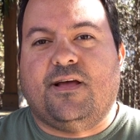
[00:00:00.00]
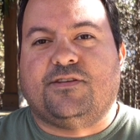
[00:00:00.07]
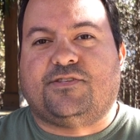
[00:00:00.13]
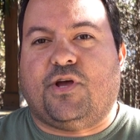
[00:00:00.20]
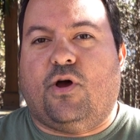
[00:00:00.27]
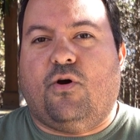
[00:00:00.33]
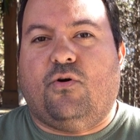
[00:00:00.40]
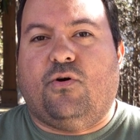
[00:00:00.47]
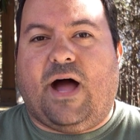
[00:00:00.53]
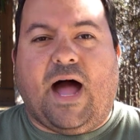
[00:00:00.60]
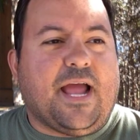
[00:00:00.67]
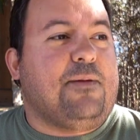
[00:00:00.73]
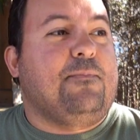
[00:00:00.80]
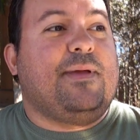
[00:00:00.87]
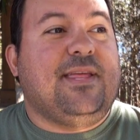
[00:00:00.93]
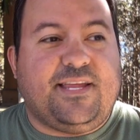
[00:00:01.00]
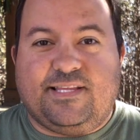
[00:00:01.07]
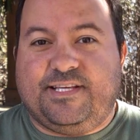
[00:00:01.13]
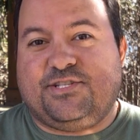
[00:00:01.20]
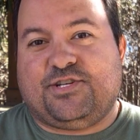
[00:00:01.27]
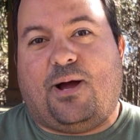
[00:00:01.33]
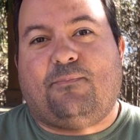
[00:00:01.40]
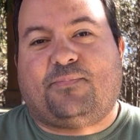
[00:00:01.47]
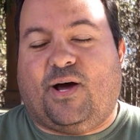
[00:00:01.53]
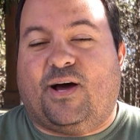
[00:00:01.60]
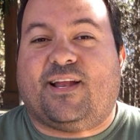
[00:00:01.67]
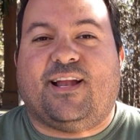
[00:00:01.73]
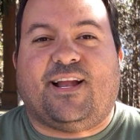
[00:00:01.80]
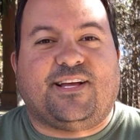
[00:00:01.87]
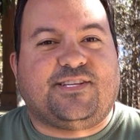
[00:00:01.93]
So I immediately jumped
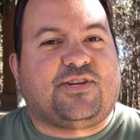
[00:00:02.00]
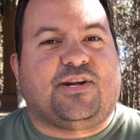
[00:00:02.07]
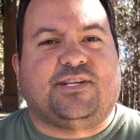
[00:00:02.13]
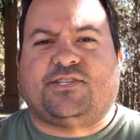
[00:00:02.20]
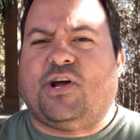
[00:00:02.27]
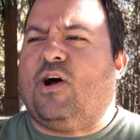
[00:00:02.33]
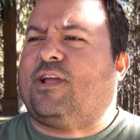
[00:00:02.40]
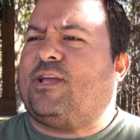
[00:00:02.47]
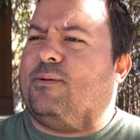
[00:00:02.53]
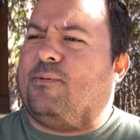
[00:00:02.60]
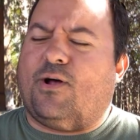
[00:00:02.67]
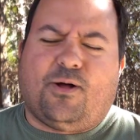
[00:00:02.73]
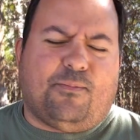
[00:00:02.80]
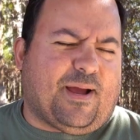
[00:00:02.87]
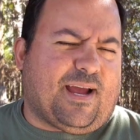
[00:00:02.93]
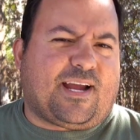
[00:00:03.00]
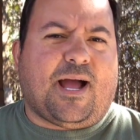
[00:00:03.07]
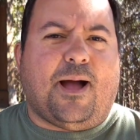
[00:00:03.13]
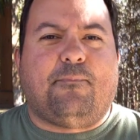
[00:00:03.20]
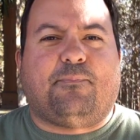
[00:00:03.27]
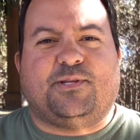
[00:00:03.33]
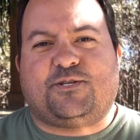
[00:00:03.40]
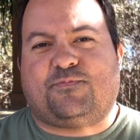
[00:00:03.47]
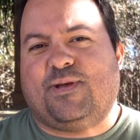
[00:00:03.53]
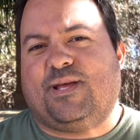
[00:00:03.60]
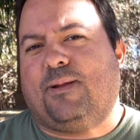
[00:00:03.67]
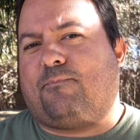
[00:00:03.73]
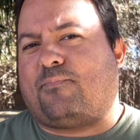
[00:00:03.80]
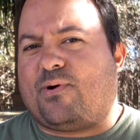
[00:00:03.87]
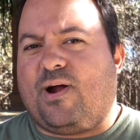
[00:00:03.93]
on and I started talking about all my accomplishment
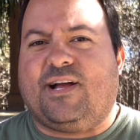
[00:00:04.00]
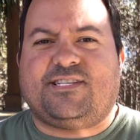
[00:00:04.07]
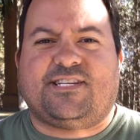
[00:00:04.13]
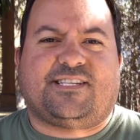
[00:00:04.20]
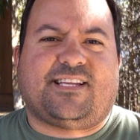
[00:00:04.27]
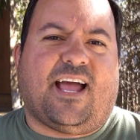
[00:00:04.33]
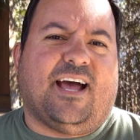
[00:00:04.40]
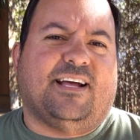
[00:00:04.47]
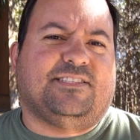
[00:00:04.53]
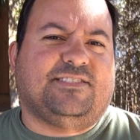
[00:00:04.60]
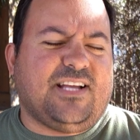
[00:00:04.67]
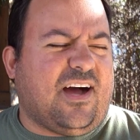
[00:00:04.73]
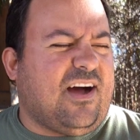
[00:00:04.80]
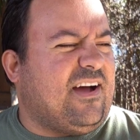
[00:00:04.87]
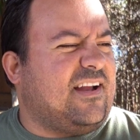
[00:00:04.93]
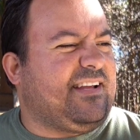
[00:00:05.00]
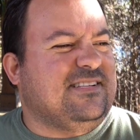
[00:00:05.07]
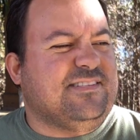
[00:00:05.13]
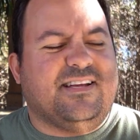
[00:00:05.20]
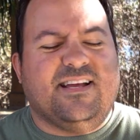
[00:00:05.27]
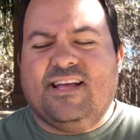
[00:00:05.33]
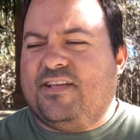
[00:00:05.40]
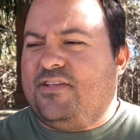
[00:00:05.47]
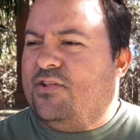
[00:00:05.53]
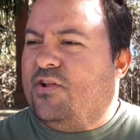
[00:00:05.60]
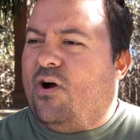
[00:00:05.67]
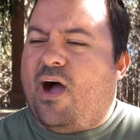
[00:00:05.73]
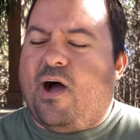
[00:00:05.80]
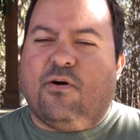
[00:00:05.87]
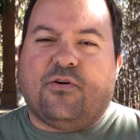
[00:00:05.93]
and projects I had done, and
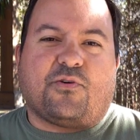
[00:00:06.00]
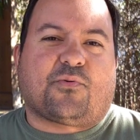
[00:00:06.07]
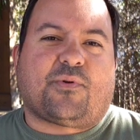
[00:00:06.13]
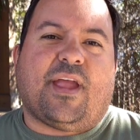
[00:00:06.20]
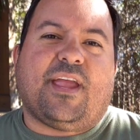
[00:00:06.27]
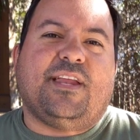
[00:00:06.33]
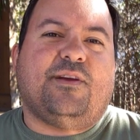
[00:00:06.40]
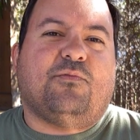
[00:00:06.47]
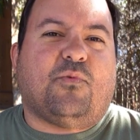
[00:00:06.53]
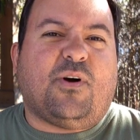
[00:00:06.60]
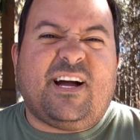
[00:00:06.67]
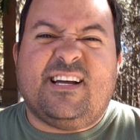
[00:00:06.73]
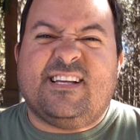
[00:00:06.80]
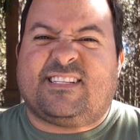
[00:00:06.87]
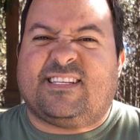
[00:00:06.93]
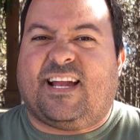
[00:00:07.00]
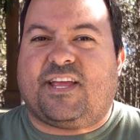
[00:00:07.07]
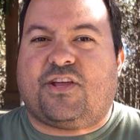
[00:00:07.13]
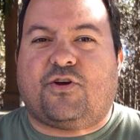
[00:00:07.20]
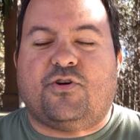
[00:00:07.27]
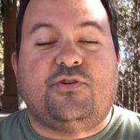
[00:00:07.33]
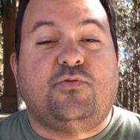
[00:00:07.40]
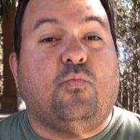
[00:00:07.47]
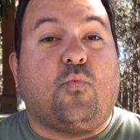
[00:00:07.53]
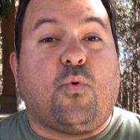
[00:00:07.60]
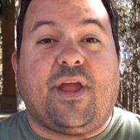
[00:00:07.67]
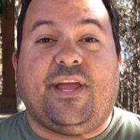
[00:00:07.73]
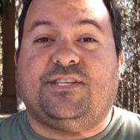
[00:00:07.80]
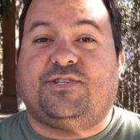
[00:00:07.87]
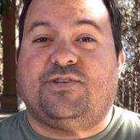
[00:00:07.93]
how great it was, and I couldn't
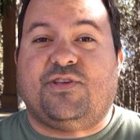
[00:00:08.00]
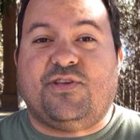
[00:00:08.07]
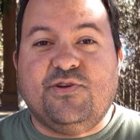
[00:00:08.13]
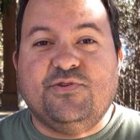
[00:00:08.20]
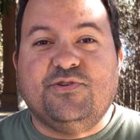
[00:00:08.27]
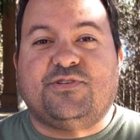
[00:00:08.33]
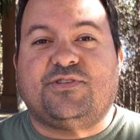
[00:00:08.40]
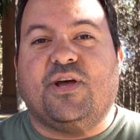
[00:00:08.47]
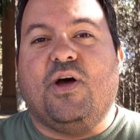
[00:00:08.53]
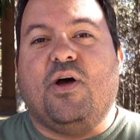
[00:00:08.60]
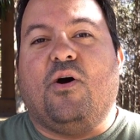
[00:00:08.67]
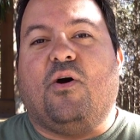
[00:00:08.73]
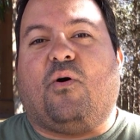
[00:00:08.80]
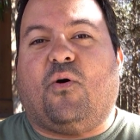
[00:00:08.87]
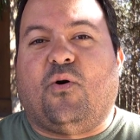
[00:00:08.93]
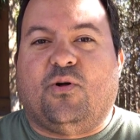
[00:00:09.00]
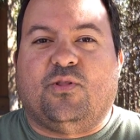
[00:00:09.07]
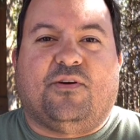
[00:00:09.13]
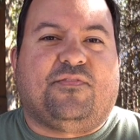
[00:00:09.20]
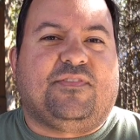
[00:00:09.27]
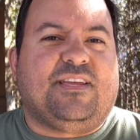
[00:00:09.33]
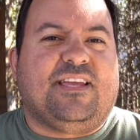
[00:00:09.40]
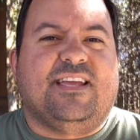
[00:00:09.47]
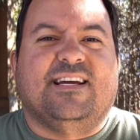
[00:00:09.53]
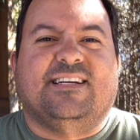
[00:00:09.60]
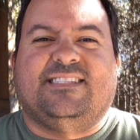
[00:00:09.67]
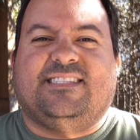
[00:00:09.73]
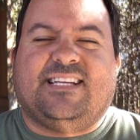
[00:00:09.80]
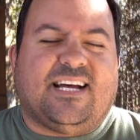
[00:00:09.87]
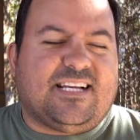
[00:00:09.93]
wait to use all of the
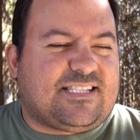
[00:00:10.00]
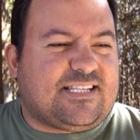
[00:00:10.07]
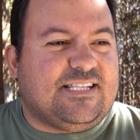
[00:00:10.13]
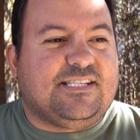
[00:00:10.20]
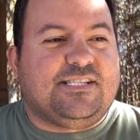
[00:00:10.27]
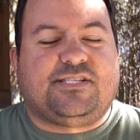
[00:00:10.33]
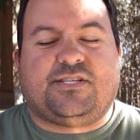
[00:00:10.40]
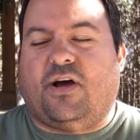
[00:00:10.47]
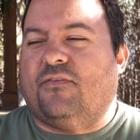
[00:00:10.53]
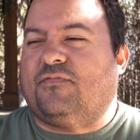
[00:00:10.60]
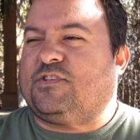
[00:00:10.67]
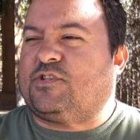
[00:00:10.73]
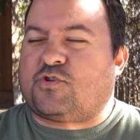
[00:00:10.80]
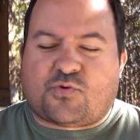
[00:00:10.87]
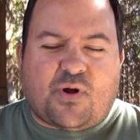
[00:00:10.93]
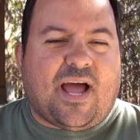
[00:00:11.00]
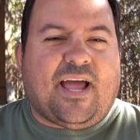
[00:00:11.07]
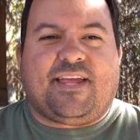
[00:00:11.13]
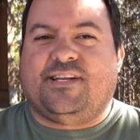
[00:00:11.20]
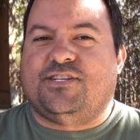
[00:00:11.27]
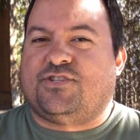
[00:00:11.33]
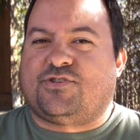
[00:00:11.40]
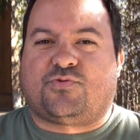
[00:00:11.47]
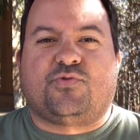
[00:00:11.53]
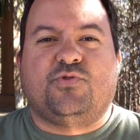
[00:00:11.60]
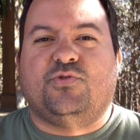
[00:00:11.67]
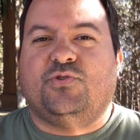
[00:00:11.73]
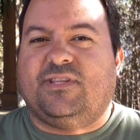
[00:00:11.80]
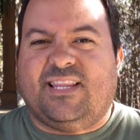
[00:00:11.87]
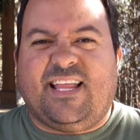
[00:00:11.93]
dozens of tried and
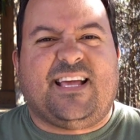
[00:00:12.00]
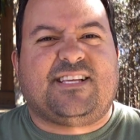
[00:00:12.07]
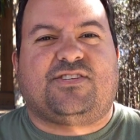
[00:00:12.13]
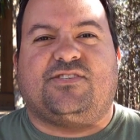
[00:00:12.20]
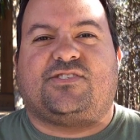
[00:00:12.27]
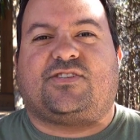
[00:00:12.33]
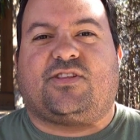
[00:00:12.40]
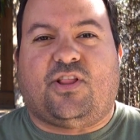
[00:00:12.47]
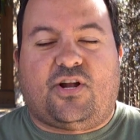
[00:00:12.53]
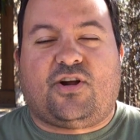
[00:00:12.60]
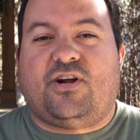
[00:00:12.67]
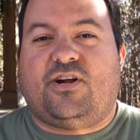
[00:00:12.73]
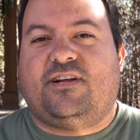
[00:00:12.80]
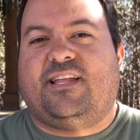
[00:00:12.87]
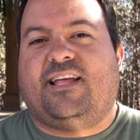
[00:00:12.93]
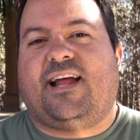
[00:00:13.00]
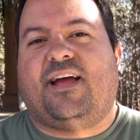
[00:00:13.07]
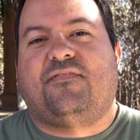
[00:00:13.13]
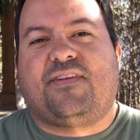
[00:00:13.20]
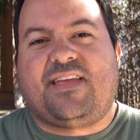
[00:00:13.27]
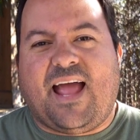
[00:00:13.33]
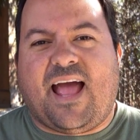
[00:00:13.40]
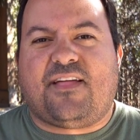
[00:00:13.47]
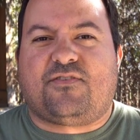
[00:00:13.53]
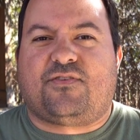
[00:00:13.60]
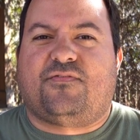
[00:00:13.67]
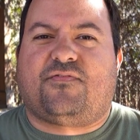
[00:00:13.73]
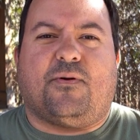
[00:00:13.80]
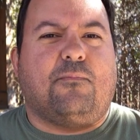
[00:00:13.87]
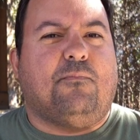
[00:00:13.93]
true lessons learned that I've gathered
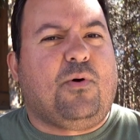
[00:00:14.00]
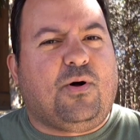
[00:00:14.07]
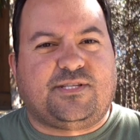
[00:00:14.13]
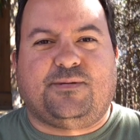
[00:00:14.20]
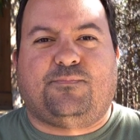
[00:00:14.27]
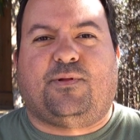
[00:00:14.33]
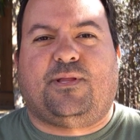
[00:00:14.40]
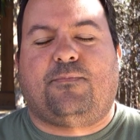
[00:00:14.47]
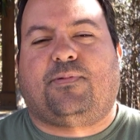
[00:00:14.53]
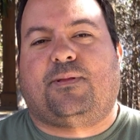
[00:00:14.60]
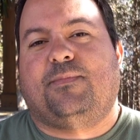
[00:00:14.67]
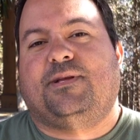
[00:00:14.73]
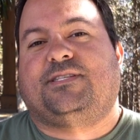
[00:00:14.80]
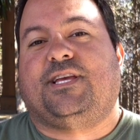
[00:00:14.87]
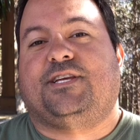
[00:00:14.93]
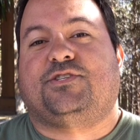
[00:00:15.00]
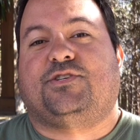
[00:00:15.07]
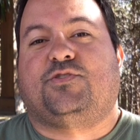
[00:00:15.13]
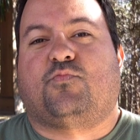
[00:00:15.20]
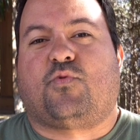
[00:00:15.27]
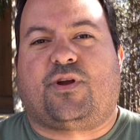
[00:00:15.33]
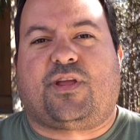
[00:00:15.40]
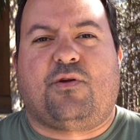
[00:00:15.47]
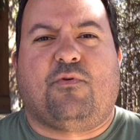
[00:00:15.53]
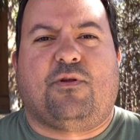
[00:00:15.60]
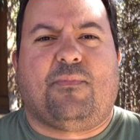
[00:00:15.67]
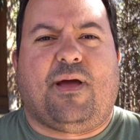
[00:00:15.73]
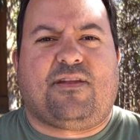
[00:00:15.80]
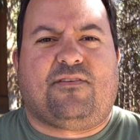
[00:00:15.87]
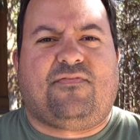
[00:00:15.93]
from multiple implementations working with
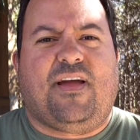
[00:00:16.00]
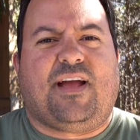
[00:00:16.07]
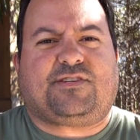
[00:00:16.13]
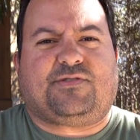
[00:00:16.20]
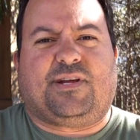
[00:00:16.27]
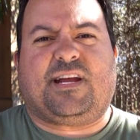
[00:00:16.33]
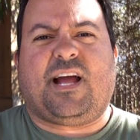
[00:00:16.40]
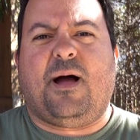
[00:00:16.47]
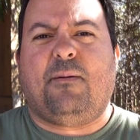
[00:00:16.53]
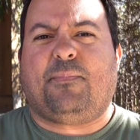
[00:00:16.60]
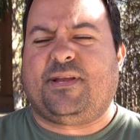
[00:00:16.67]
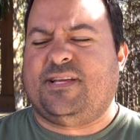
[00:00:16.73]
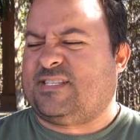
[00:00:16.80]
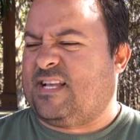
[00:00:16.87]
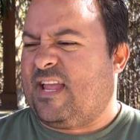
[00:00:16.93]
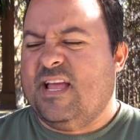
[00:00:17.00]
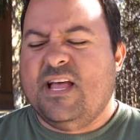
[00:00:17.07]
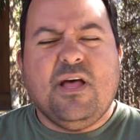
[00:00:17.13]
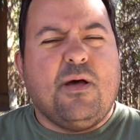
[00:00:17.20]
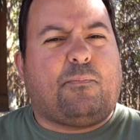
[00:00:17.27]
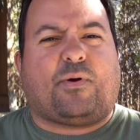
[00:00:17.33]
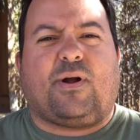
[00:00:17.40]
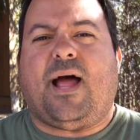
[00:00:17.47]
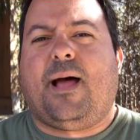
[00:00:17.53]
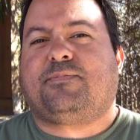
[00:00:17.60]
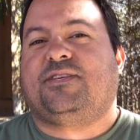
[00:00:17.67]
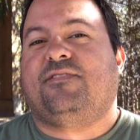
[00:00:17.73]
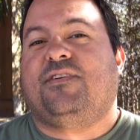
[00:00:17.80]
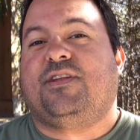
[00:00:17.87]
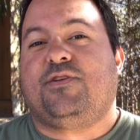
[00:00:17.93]
manufacturing companies. I
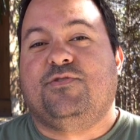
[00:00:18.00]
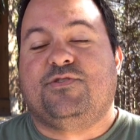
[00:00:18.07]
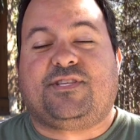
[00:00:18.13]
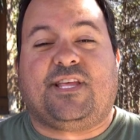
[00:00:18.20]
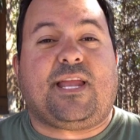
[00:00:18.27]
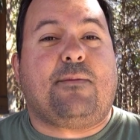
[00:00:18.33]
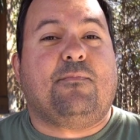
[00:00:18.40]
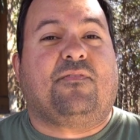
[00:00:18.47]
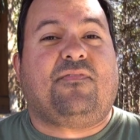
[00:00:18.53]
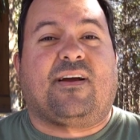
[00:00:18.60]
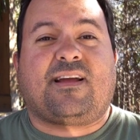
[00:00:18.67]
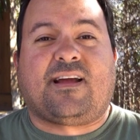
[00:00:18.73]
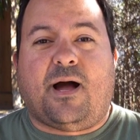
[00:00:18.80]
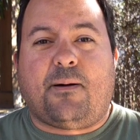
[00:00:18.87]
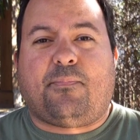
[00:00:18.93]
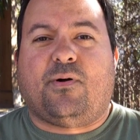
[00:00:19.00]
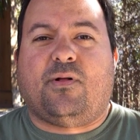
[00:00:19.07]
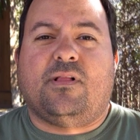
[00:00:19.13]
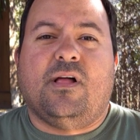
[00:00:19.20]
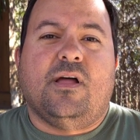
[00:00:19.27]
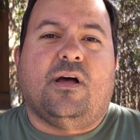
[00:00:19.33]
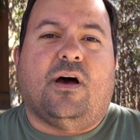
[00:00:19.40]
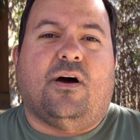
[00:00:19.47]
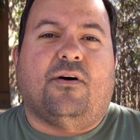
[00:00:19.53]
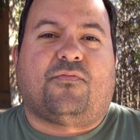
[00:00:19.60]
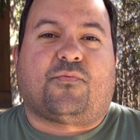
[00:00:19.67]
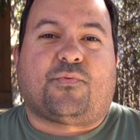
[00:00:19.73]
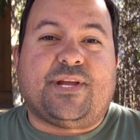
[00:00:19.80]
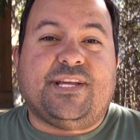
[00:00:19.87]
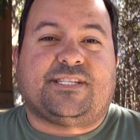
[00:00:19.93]
perhaps even used the name of a couple
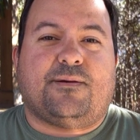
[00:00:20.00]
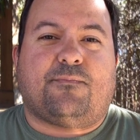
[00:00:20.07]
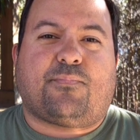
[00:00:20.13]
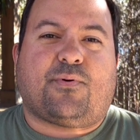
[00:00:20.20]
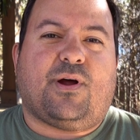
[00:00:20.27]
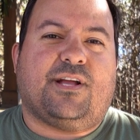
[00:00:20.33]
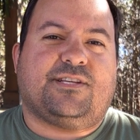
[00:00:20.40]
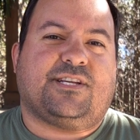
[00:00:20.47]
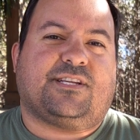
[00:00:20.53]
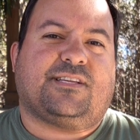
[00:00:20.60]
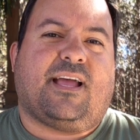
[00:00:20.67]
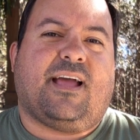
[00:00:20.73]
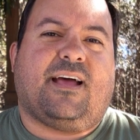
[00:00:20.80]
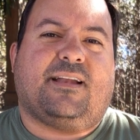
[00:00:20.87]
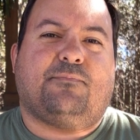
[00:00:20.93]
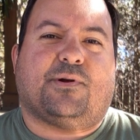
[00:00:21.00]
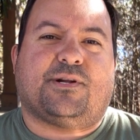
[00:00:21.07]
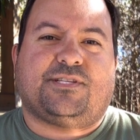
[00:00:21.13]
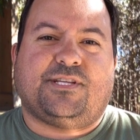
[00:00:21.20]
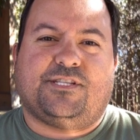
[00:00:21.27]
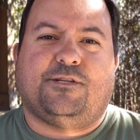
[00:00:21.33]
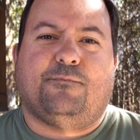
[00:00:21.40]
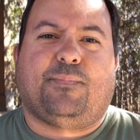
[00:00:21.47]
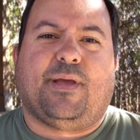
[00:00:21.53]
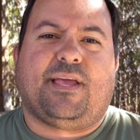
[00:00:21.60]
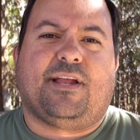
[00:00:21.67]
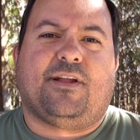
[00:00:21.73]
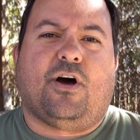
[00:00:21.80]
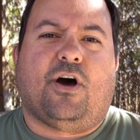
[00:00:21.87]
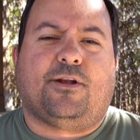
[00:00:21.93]
of recent projects I had
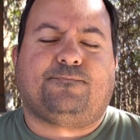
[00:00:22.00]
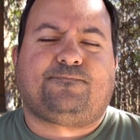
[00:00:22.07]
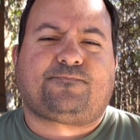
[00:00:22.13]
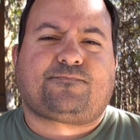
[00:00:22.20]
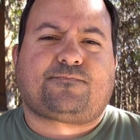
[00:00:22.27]
participated on.